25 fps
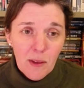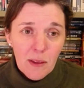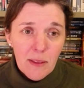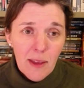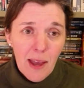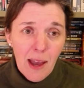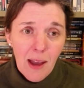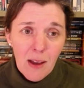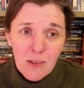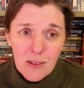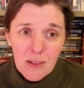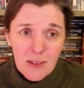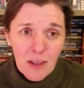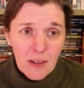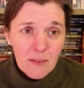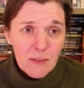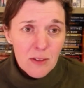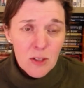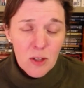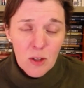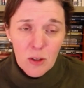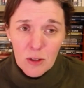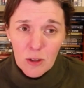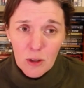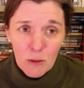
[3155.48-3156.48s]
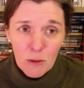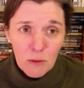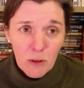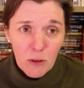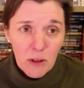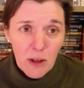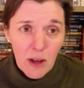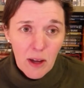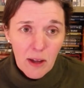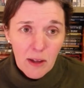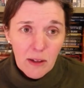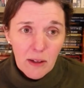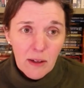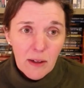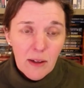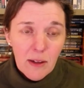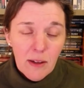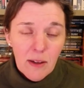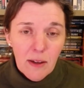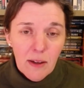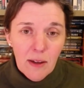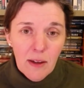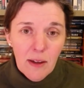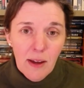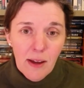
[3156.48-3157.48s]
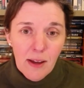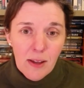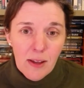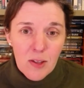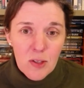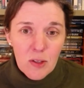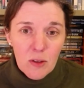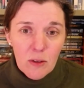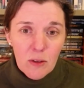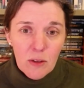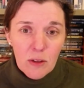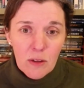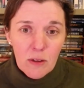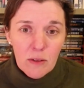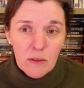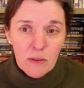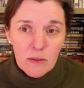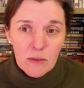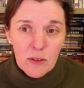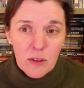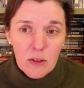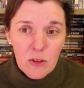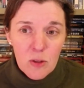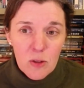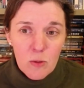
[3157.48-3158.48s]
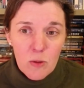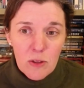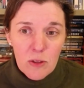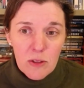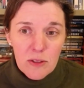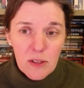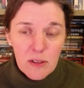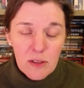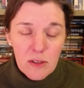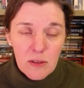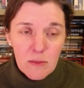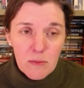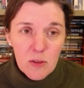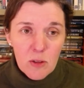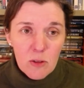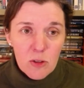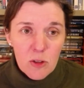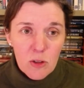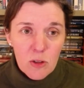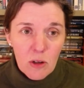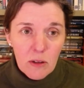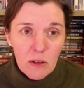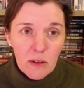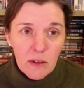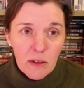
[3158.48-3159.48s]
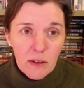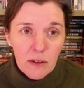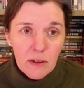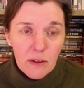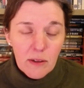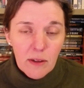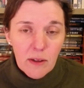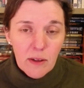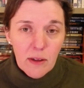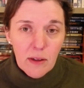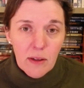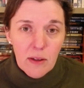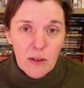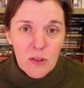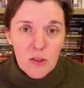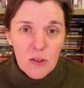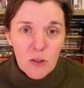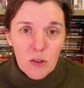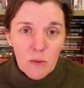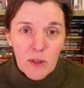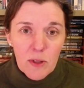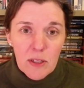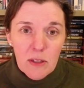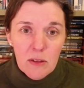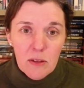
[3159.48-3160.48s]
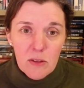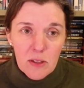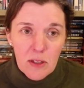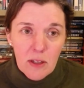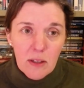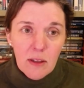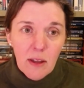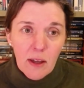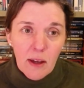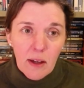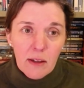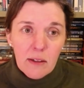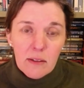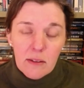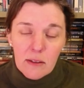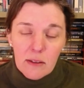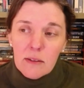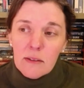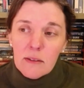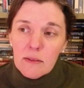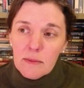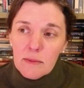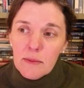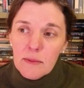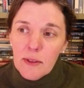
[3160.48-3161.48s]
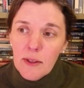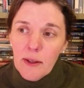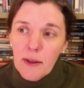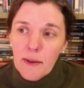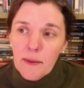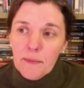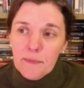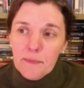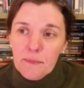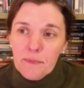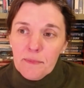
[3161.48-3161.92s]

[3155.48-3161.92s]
Houses haven't turned over yet. And so their school systems are struggling. So we do see that. Yeah.